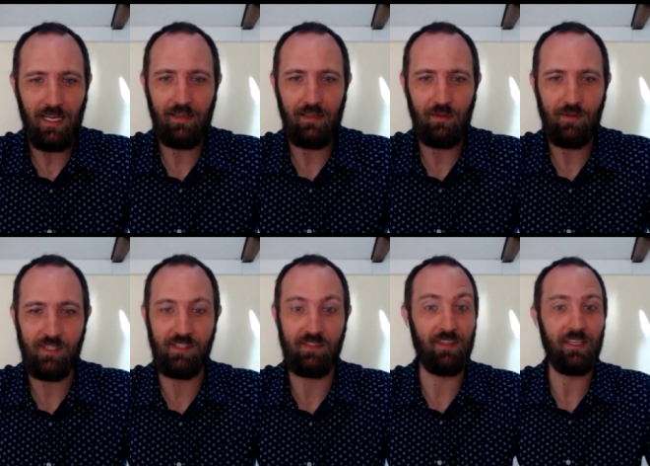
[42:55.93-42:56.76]
And it was
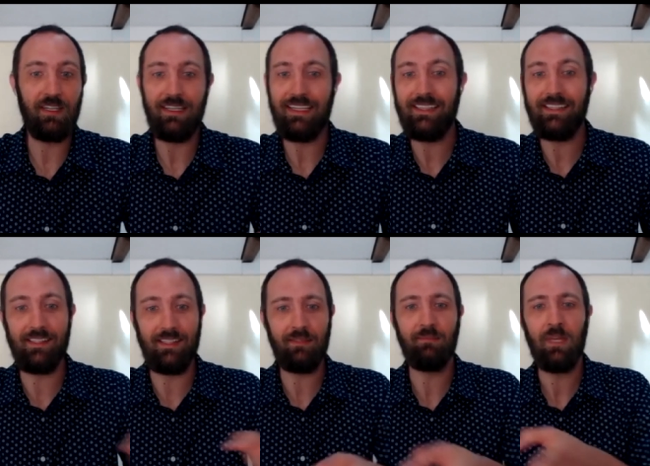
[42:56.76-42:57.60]
just very
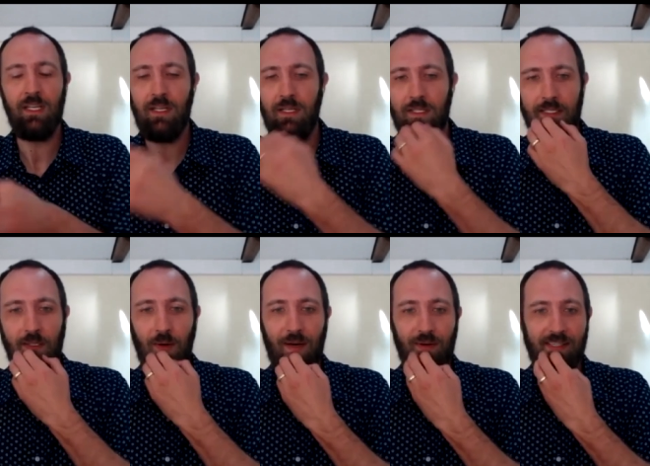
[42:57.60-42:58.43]
easy to
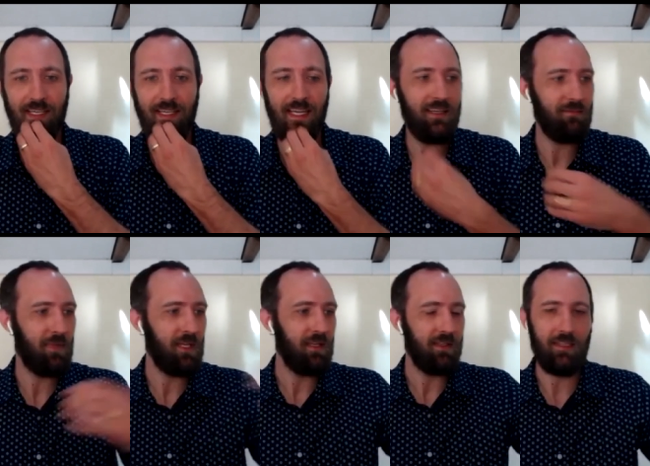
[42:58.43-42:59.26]
go out and say, "Hey,
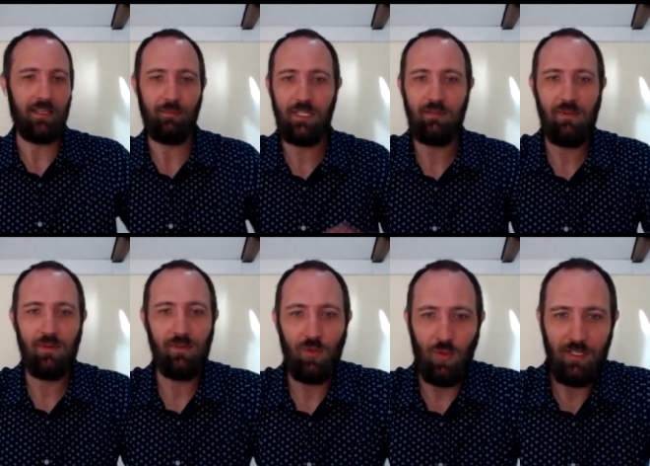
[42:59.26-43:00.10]
give me
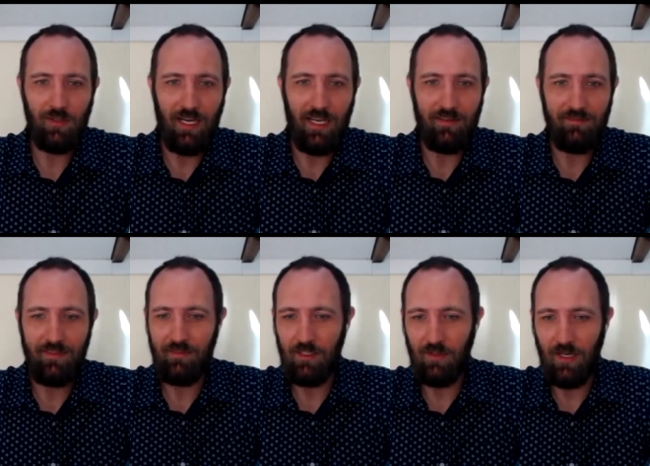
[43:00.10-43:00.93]
20 grand,
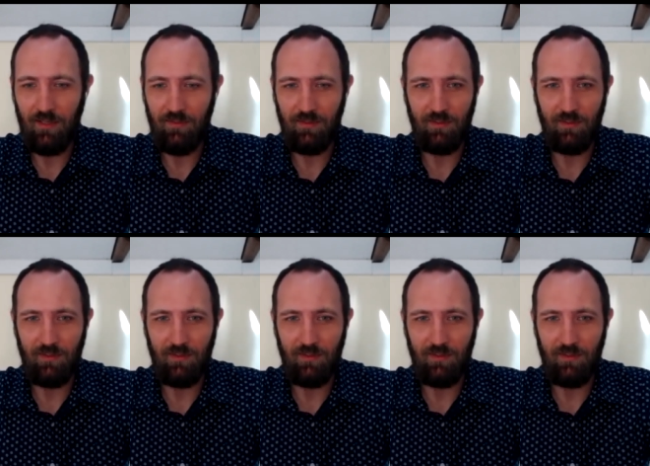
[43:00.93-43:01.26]
50 grand